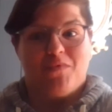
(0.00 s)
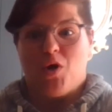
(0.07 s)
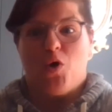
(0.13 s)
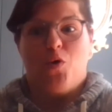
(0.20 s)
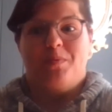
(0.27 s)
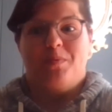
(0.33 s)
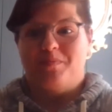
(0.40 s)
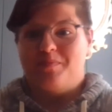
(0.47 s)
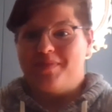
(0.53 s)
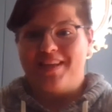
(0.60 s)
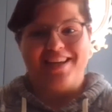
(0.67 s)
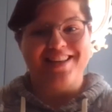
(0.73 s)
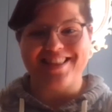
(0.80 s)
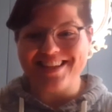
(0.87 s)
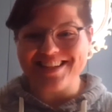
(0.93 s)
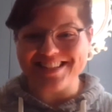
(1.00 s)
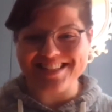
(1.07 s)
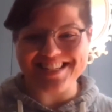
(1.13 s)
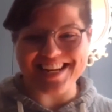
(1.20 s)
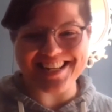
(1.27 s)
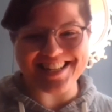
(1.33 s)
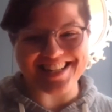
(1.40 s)
nope,
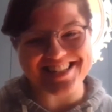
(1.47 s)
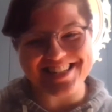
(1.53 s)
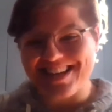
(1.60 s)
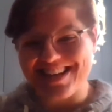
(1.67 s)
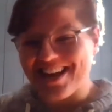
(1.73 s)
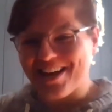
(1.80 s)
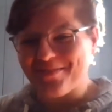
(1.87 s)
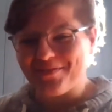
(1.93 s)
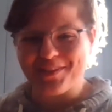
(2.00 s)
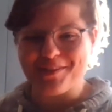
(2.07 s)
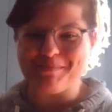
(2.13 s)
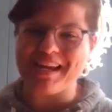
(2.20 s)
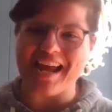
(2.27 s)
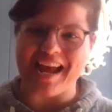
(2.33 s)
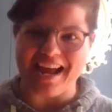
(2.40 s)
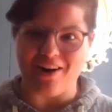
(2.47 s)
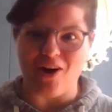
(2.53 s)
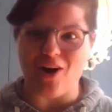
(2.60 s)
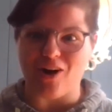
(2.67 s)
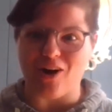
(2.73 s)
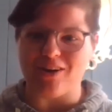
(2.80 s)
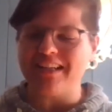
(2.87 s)
this is not helping me at
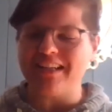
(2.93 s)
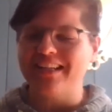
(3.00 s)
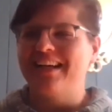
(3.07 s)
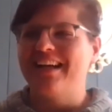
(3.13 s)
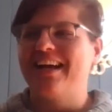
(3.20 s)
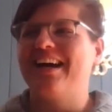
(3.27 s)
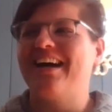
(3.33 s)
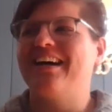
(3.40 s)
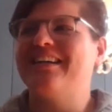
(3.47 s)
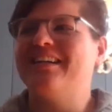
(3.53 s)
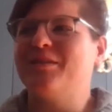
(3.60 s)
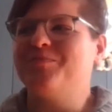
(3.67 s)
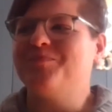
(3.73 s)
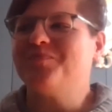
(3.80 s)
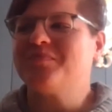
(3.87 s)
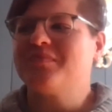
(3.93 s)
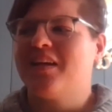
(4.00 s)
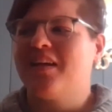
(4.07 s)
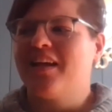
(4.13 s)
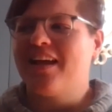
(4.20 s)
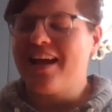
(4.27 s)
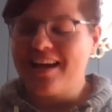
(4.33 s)
all.
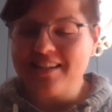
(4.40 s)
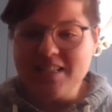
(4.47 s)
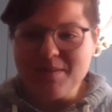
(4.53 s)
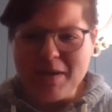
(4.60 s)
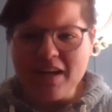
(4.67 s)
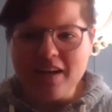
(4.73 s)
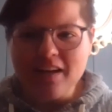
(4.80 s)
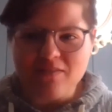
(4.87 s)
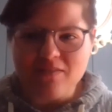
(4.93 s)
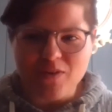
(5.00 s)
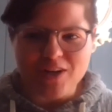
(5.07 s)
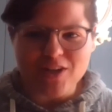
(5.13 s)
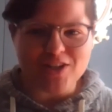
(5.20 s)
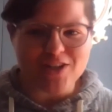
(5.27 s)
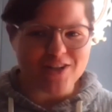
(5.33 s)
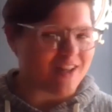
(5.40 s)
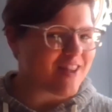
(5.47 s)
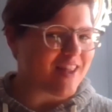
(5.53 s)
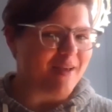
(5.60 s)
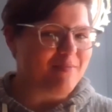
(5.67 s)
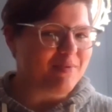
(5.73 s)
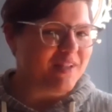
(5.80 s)
And speaking of which,
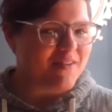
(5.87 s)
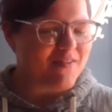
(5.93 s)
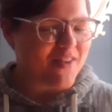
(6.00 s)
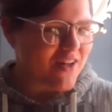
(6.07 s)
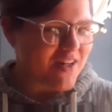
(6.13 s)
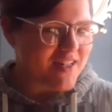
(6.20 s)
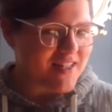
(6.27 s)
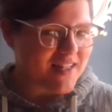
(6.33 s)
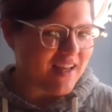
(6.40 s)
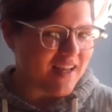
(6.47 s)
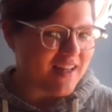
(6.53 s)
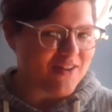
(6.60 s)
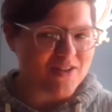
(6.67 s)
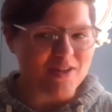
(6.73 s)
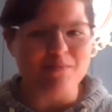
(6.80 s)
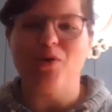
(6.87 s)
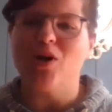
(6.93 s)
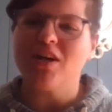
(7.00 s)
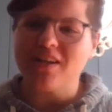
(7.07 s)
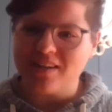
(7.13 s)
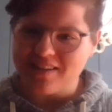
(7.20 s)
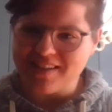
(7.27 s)
I believe there's a
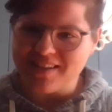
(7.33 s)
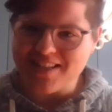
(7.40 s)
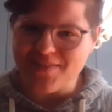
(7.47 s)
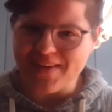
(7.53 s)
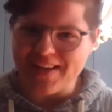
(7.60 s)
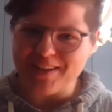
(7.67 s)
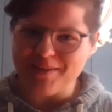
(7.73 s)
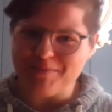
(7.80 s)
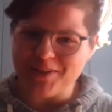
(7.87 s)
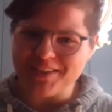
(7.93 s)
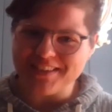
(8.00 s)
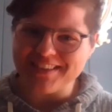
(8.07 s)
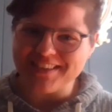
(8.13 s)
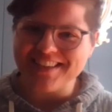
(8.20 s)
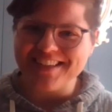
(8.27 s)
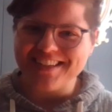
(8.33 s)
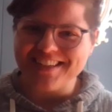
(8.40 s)
book that's available.